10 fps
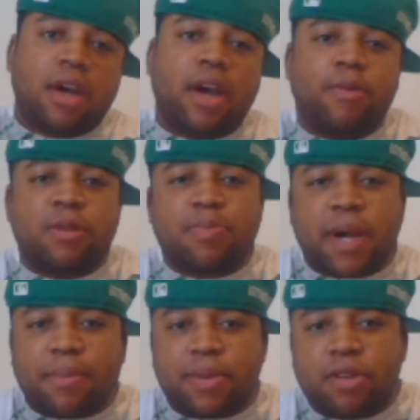Alright, what's
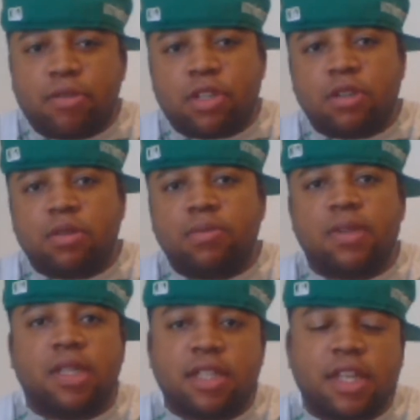poppin' YouTube?
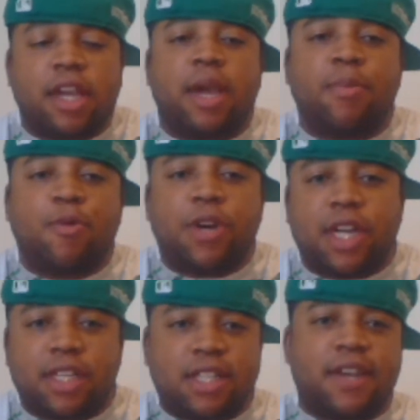It's the
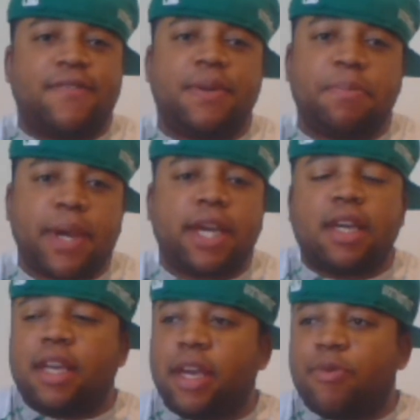Gamer187 back
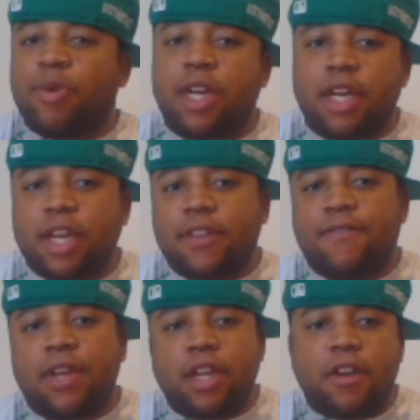again with another
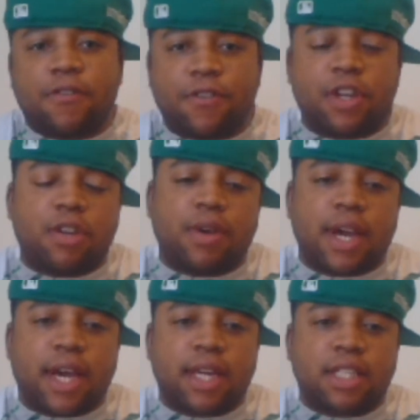video for you
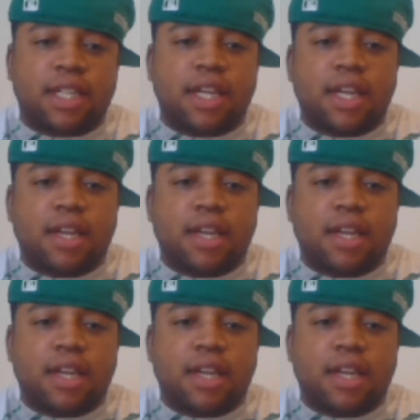guys.